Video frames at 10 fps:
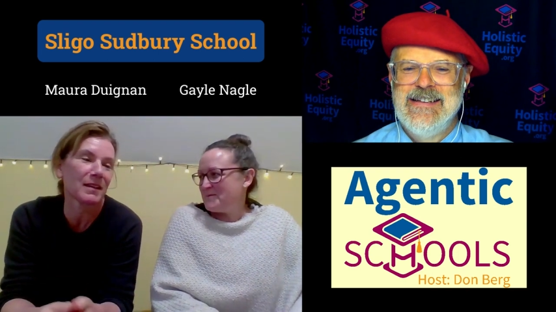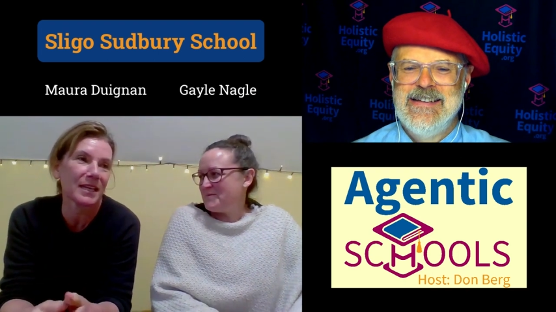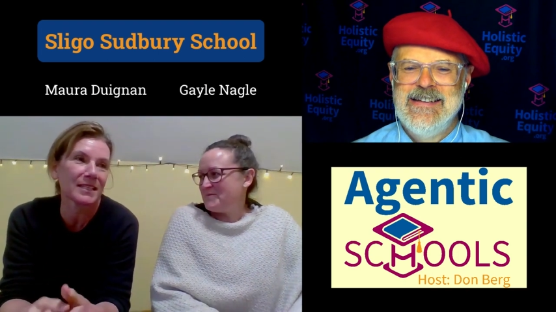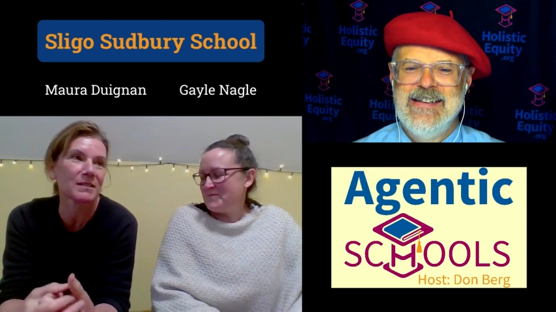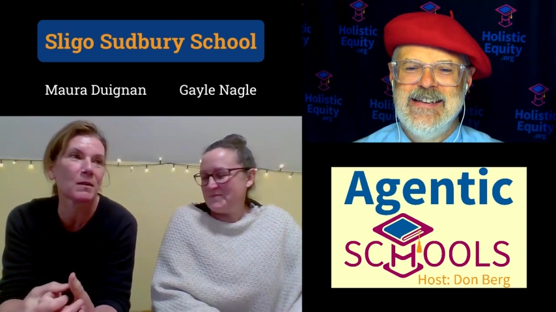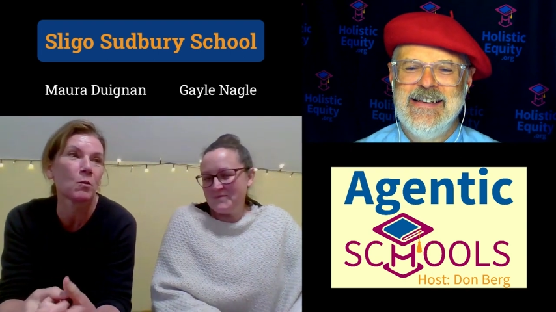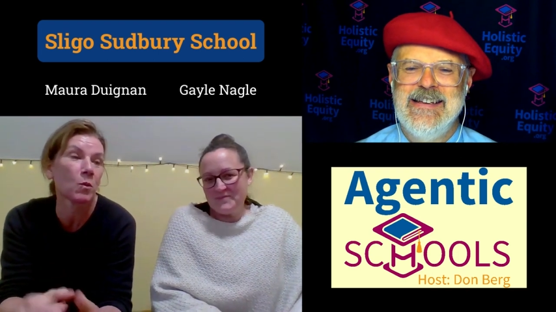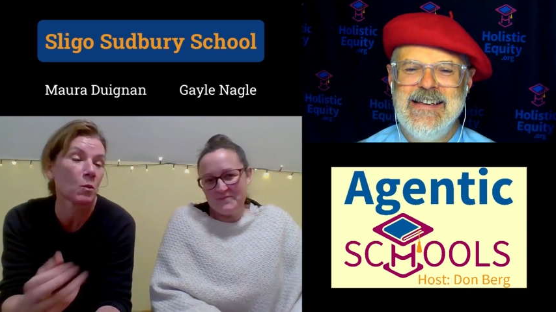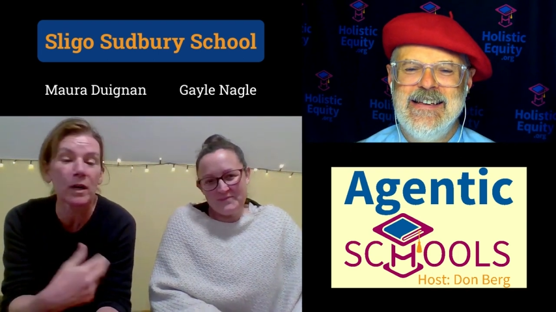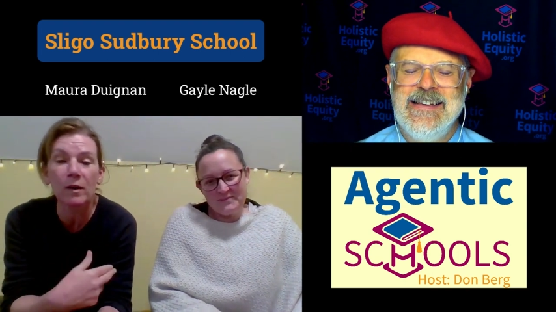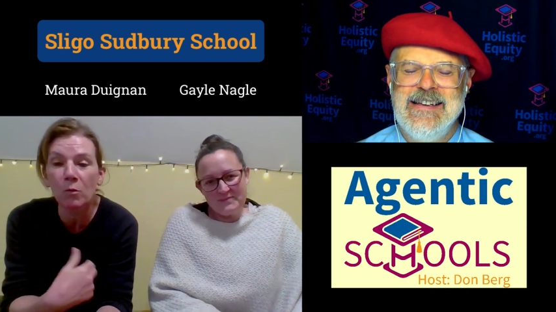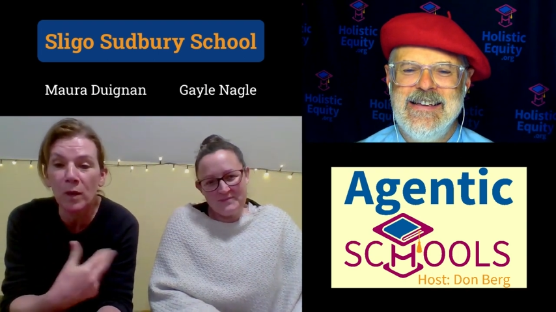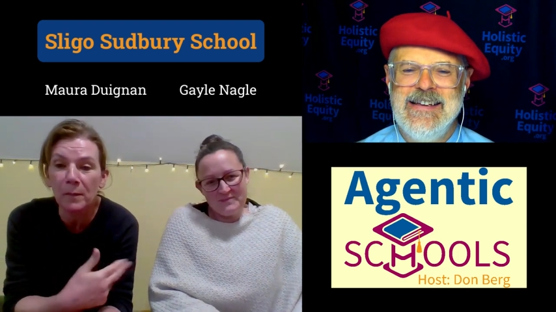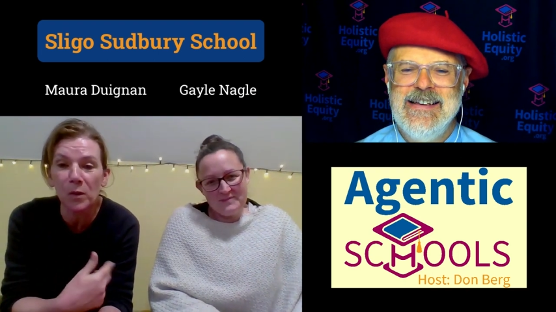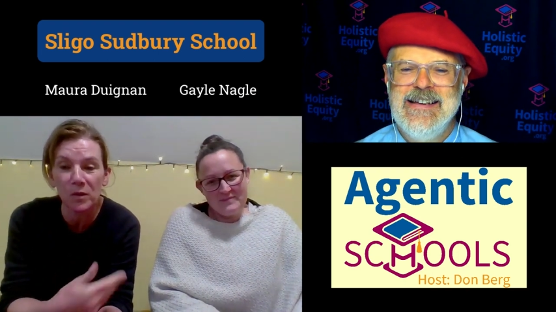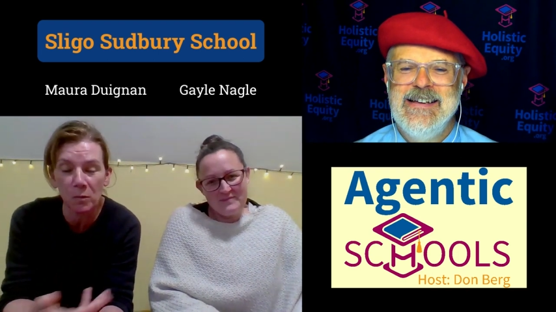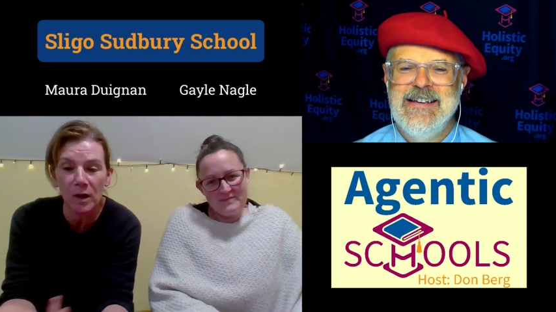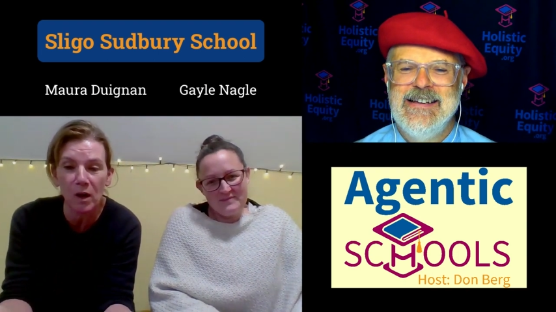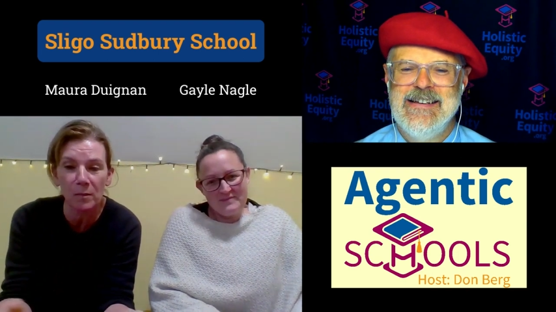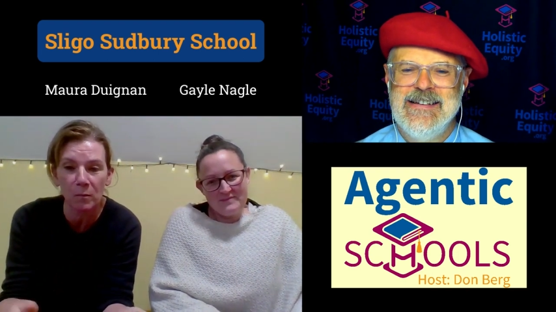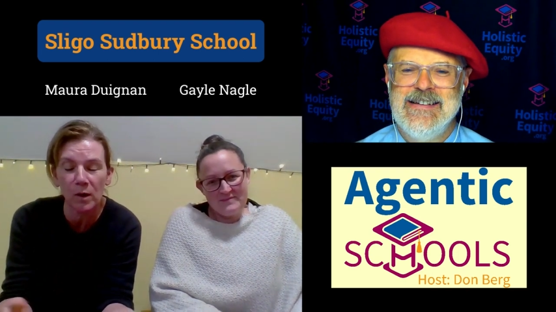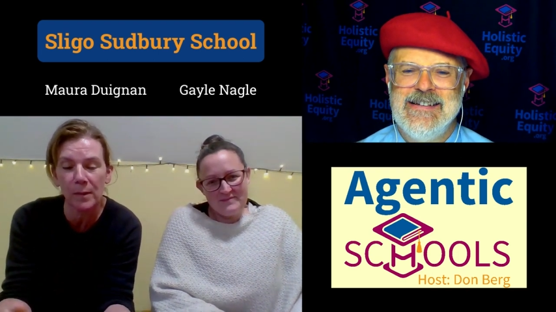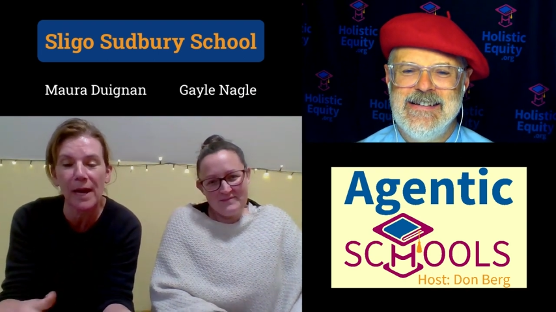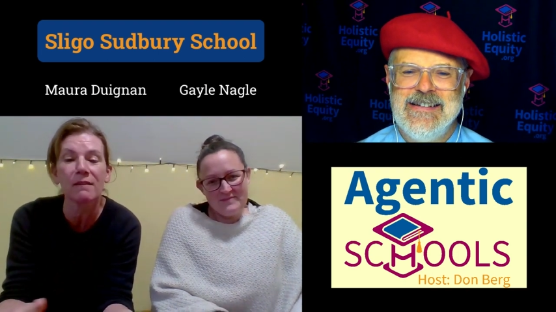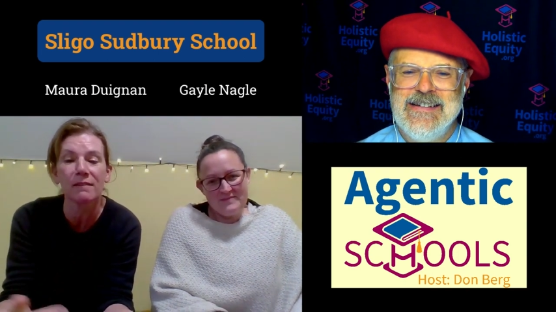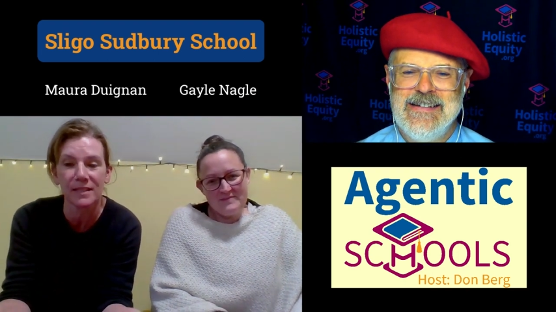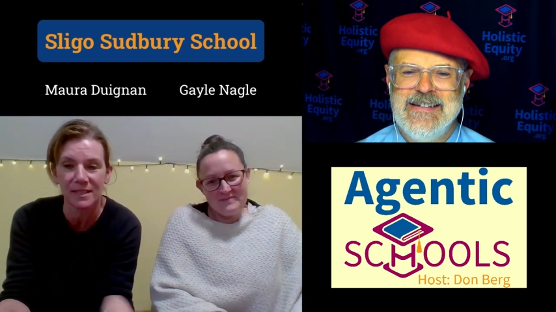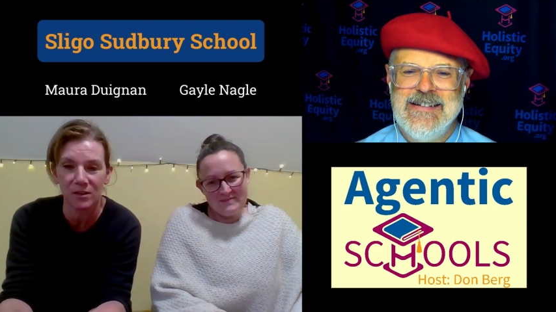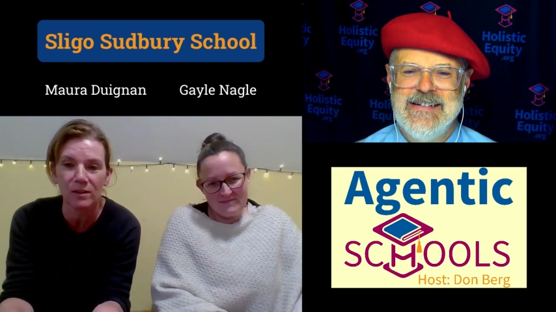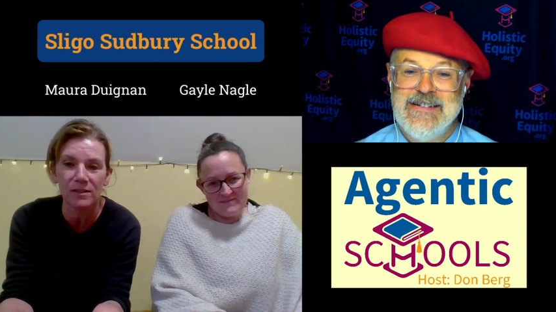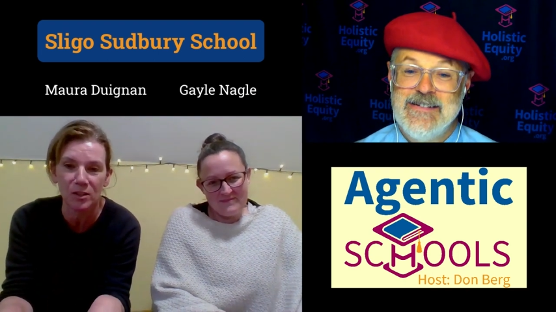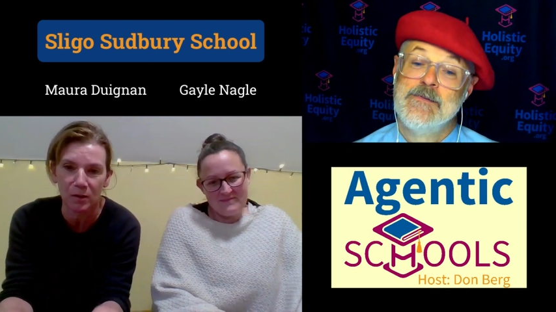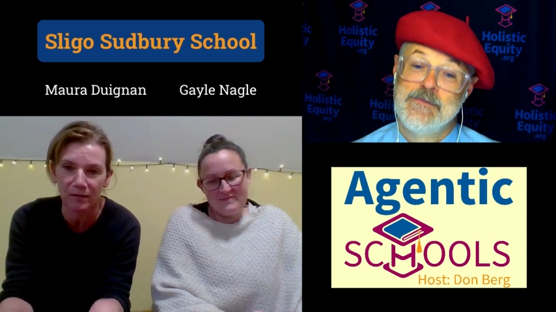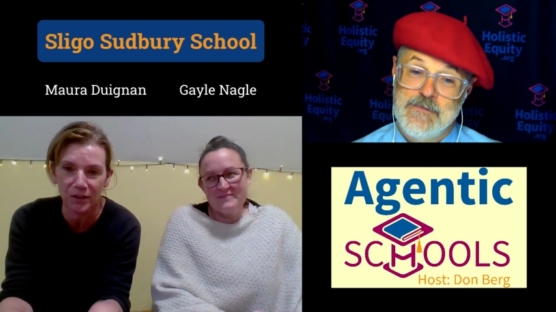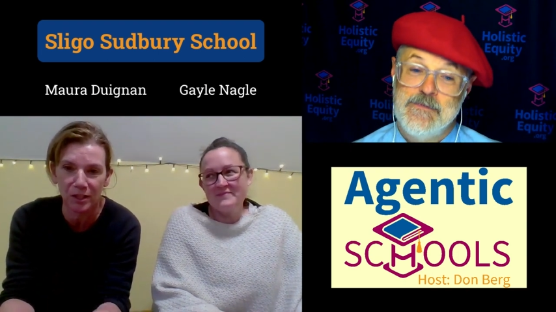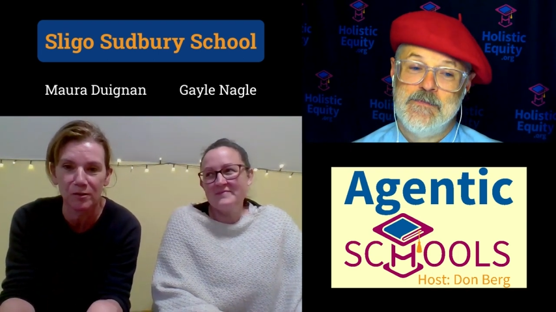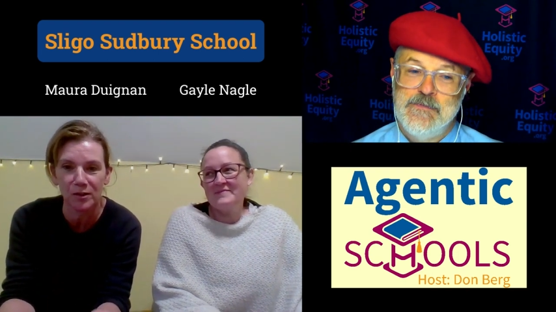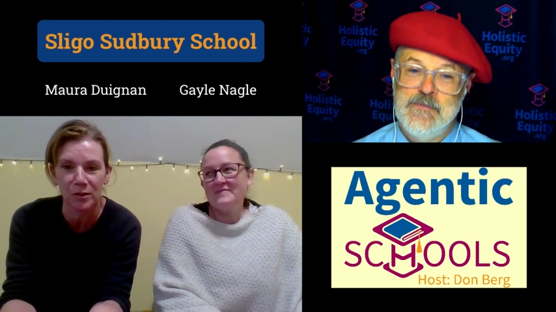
Speaker 1: is we're we're both we're all we're parents also of children mm-hmm.